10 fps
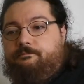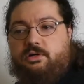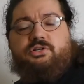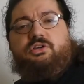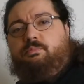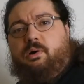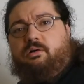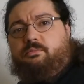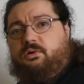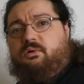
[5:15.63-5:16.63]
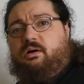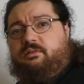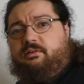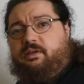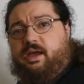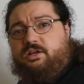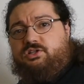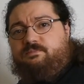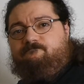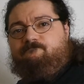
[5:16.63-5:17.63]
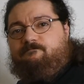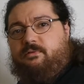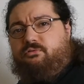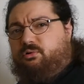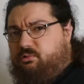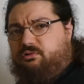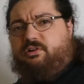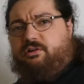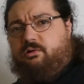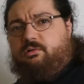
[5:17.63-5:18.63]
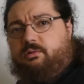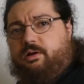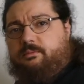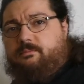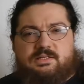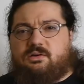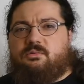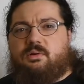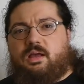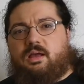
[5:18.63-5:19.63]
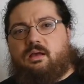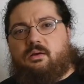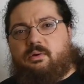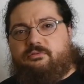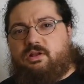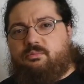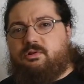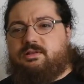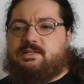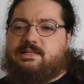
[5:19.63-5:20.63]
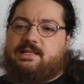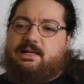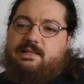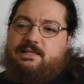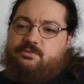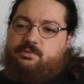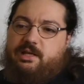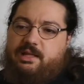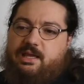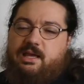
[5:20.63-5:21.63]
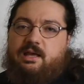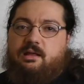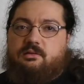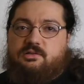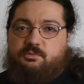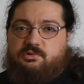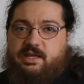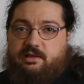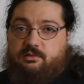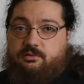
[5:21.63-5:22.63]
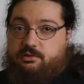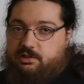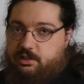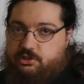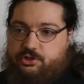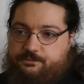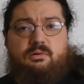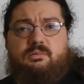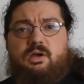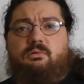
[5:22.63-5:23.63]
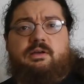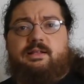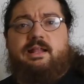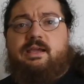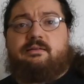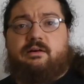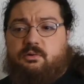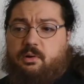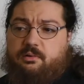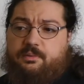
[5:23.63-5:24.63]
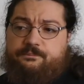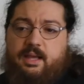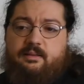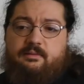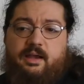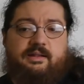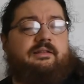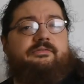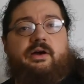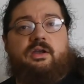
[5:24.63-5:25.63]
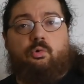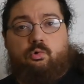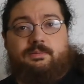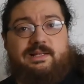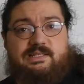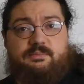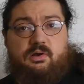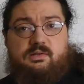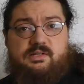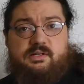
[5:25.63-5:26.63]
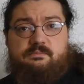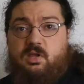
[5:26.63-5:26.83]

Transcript: Why should you part with your hard-earned cash for a glorified hot glue gun? So, where 3D printers excel is really the small scale, not the large. Go look at any guitar you own, and identify all the plastic parts on it.